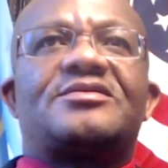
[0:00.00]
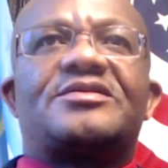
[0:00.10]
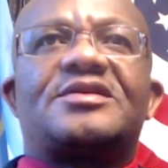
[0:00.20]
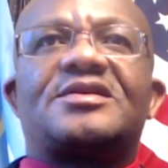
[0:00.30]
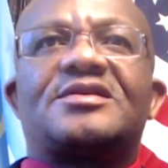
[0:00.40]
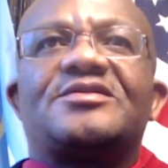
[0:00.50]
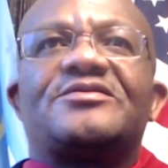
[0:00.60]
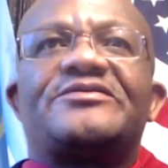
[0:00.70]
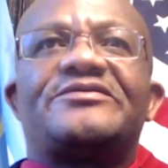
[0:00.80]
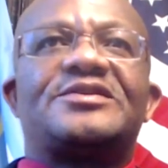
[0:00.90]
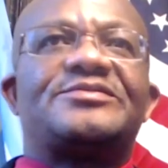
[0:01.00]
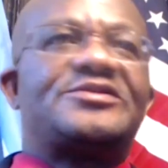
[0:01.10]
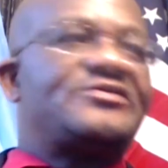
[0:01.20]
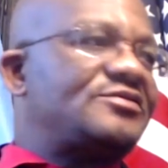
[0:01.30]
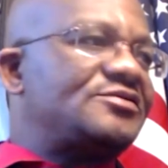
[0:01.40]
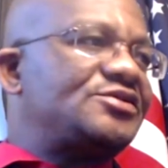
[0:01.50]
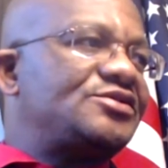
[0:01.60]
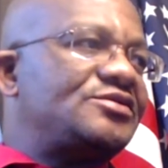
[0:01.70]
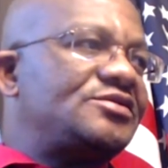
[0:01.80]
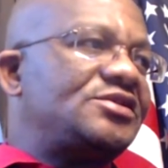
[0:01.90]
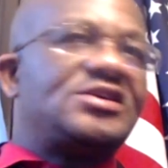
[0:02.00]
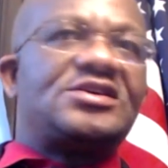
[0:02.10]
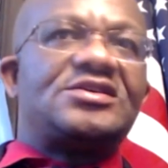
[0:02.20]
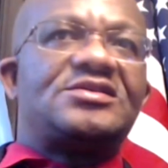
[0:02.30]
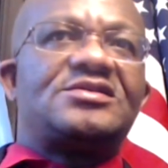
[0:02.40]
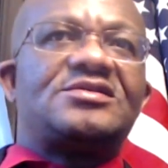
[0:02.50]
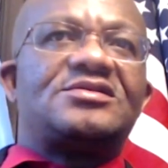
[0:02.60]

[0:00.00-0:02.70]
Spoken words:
Thank you, Fabi, for tuning in.